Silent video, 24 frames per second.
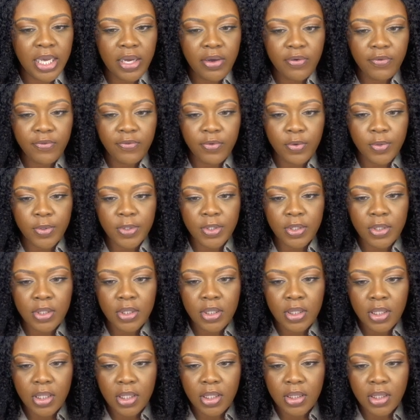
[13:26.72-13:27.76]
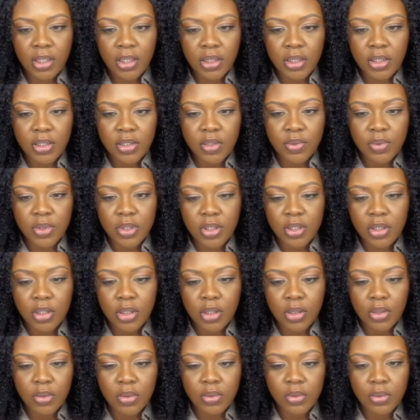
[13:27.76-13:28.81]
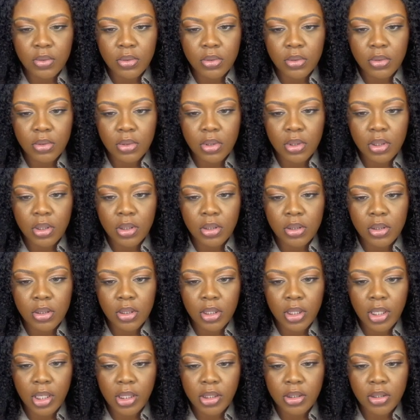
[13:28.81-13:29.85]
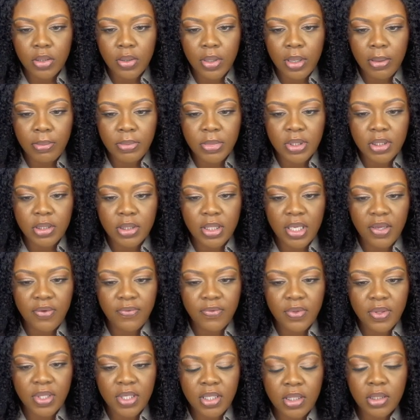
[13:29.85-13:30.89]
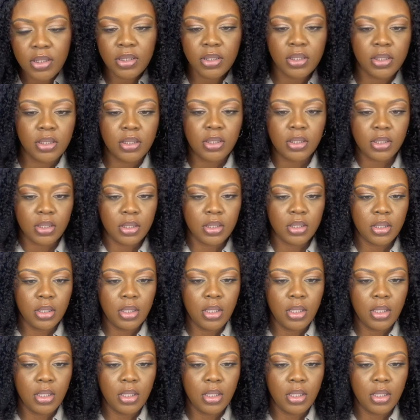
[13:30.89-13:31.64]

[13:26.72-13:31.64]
out for. I think this one is cute, honestly. So I'm gonna save this.